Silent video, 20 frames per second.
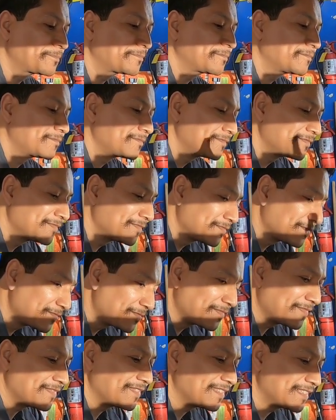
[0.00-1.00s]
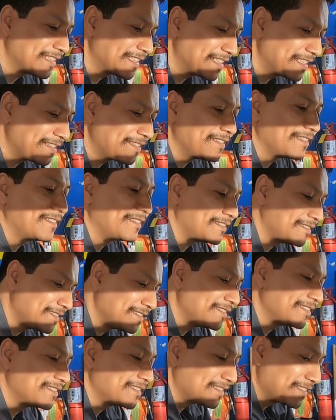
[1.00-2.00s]
Balboa
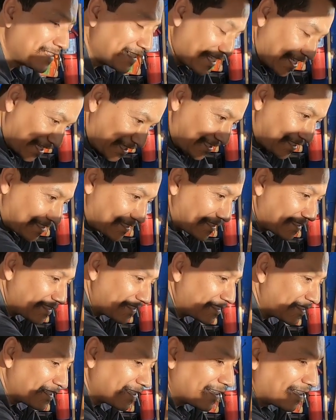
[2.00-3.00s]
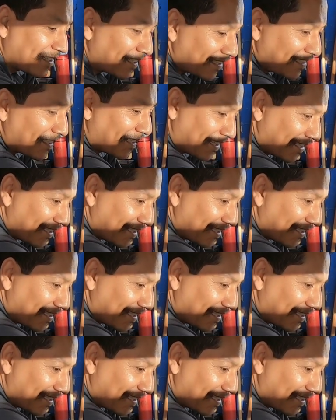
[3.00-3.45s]
Elementary School? That's a college. Okay.